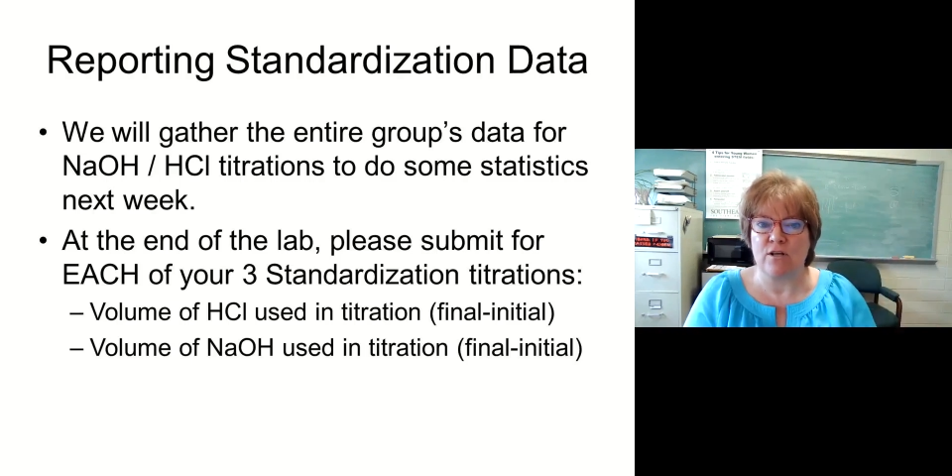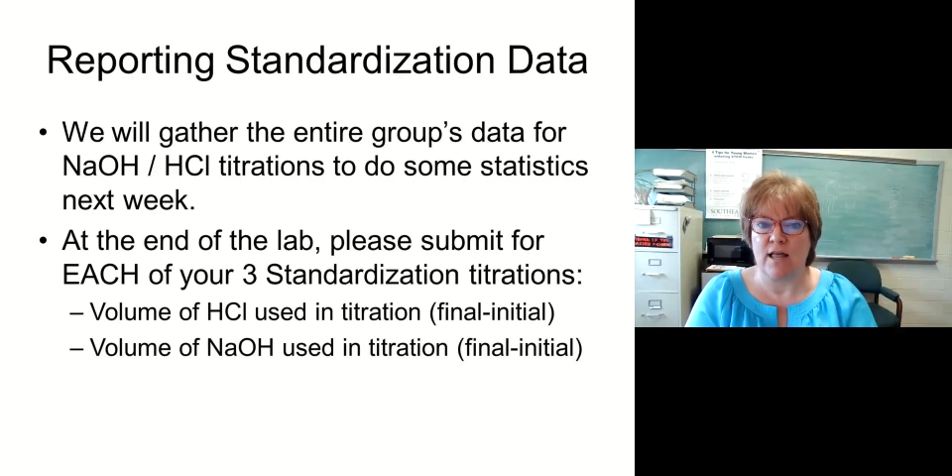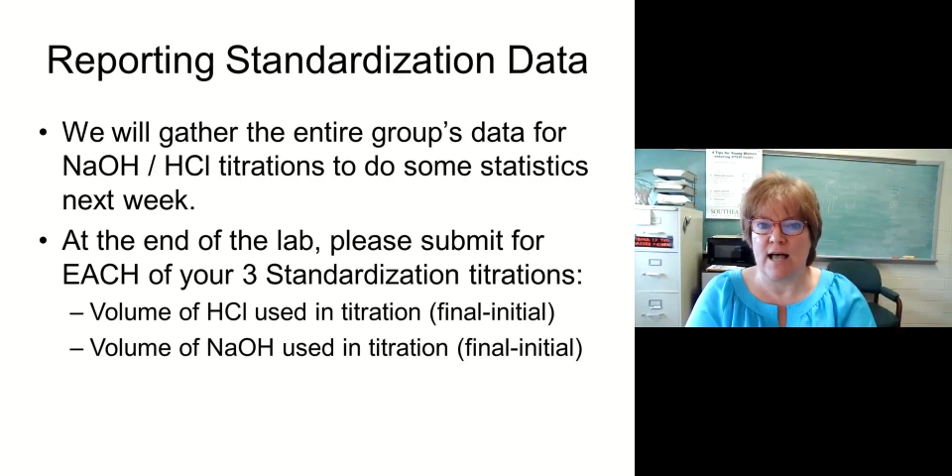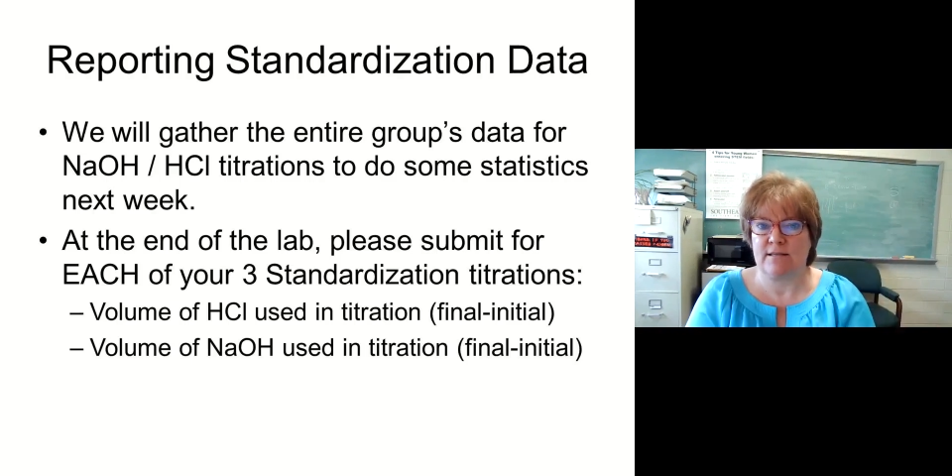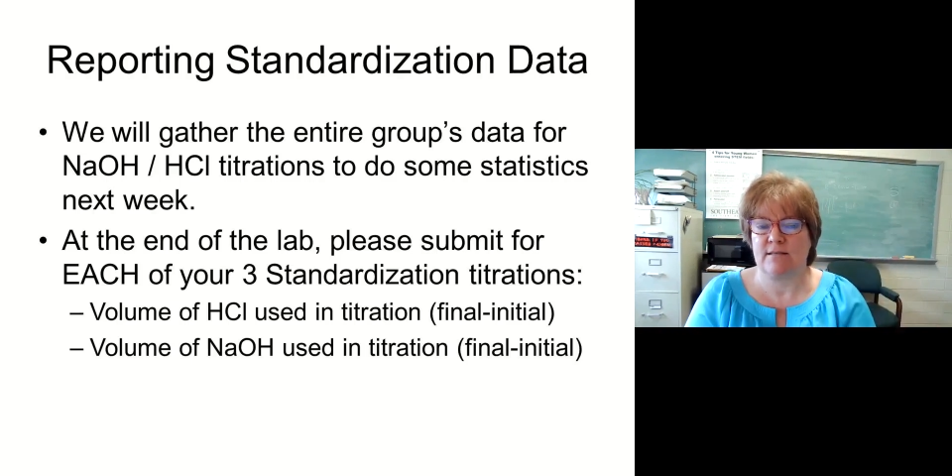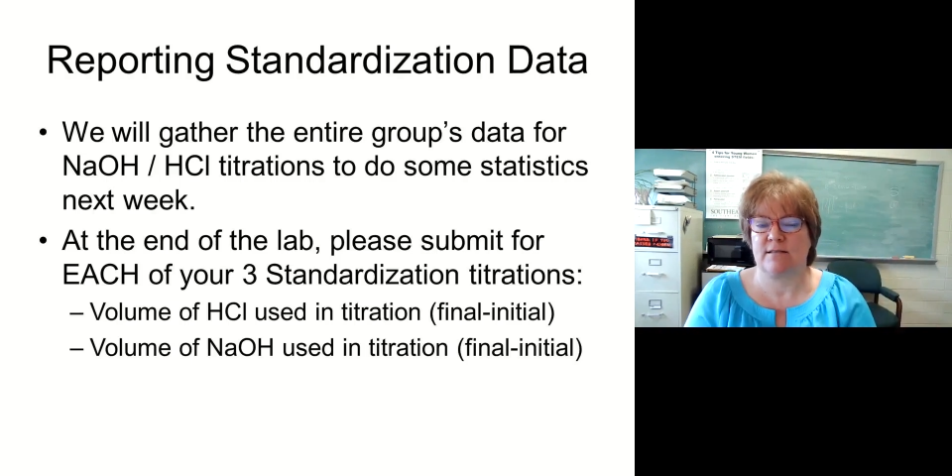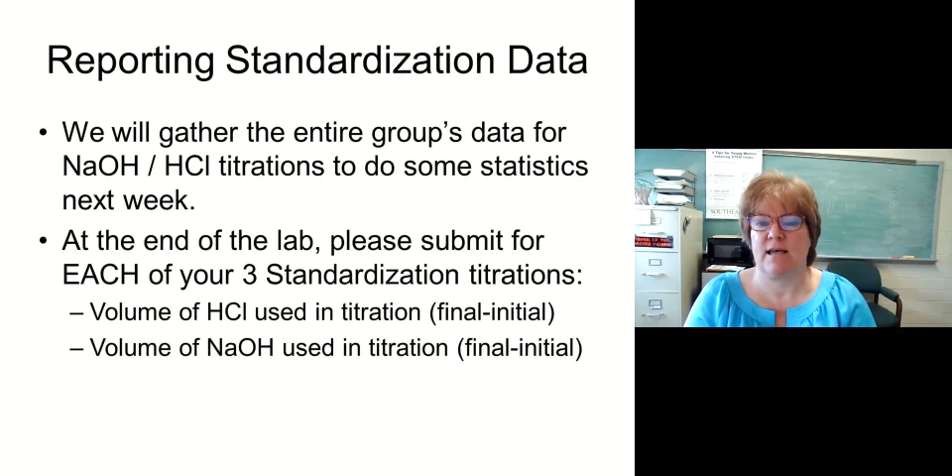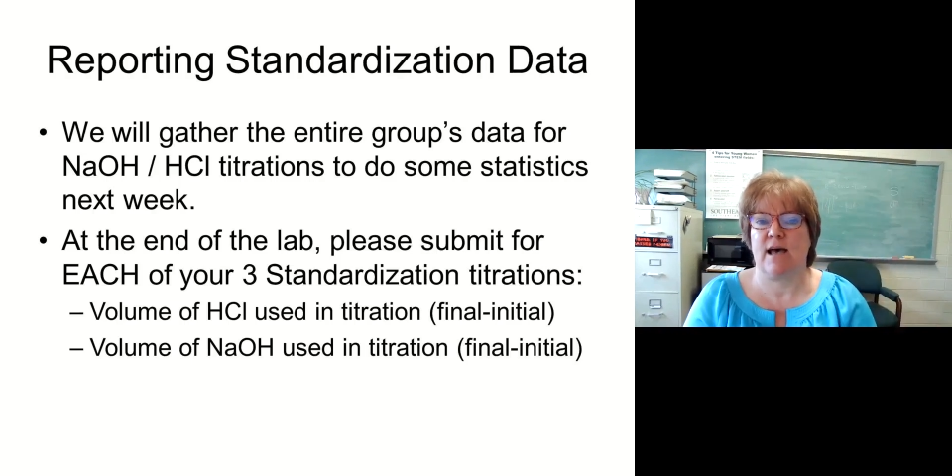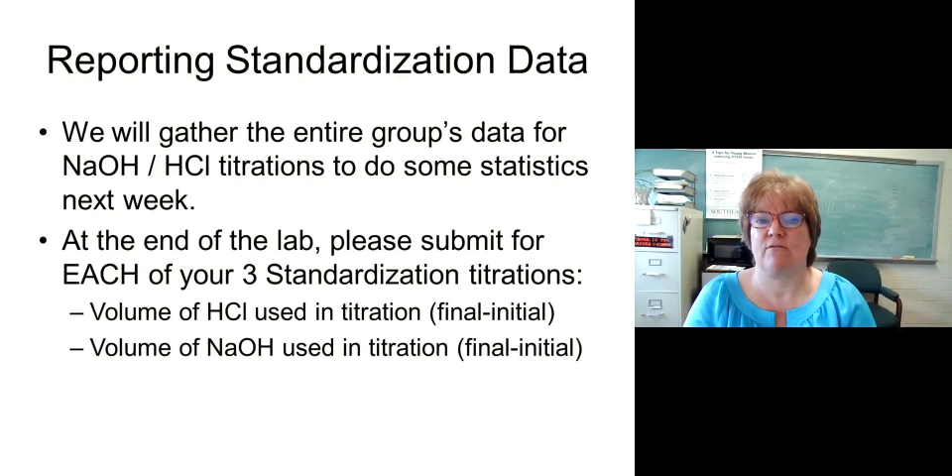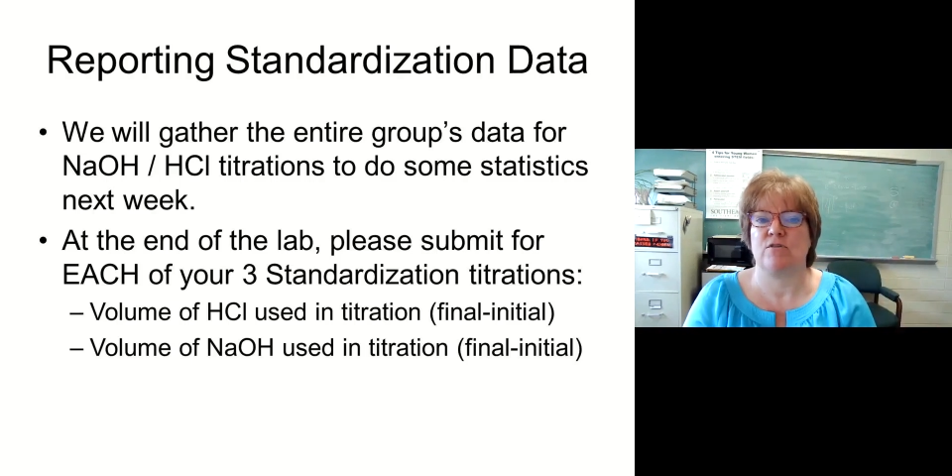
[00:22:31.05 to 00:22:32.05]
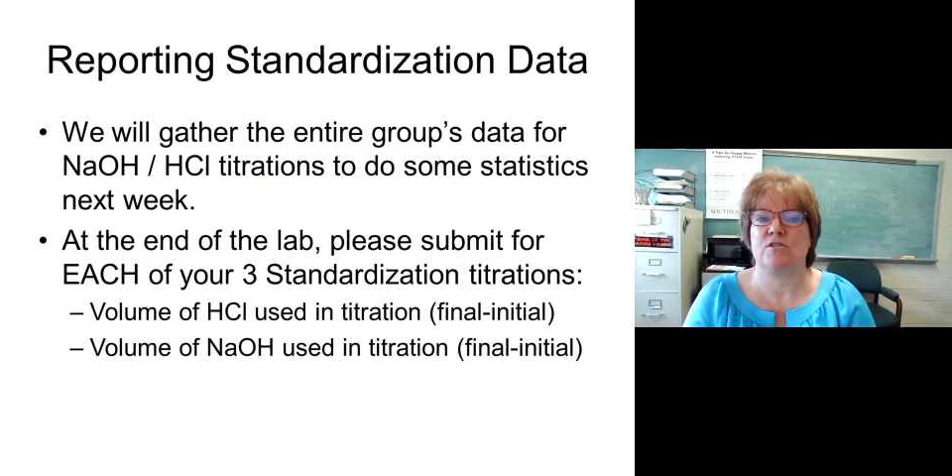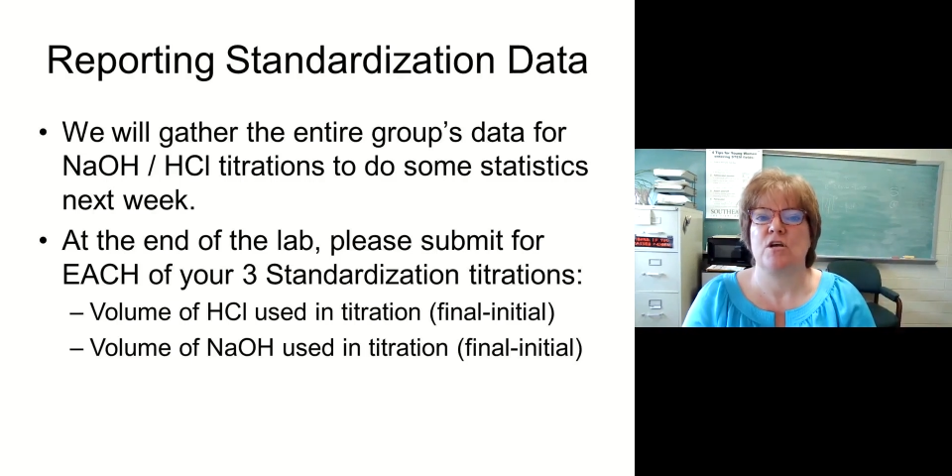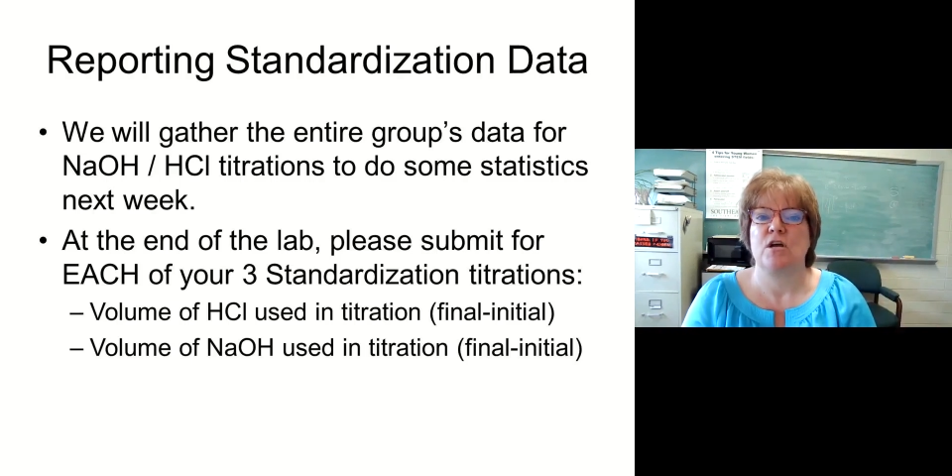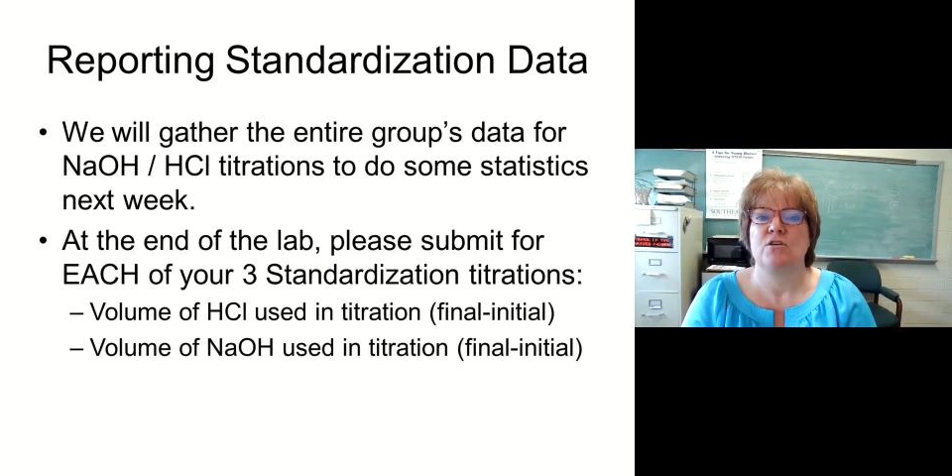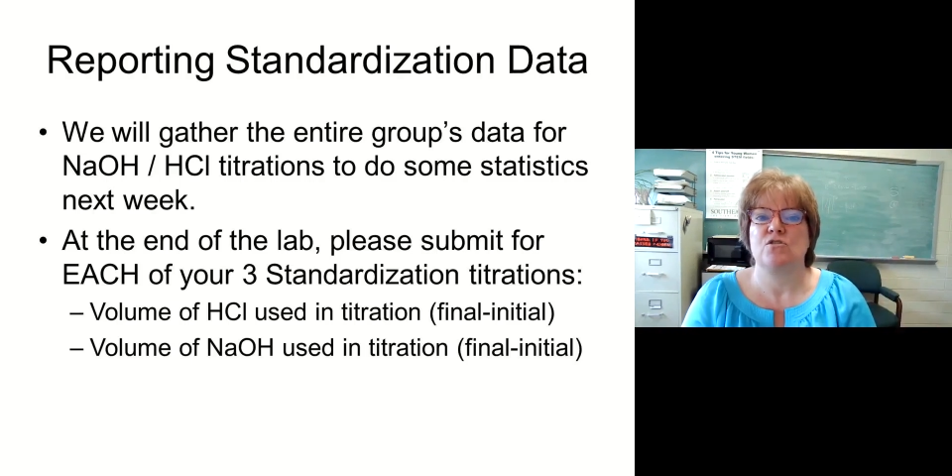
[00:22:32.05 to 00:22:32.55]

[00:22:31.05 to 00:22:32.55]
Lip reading: class's average.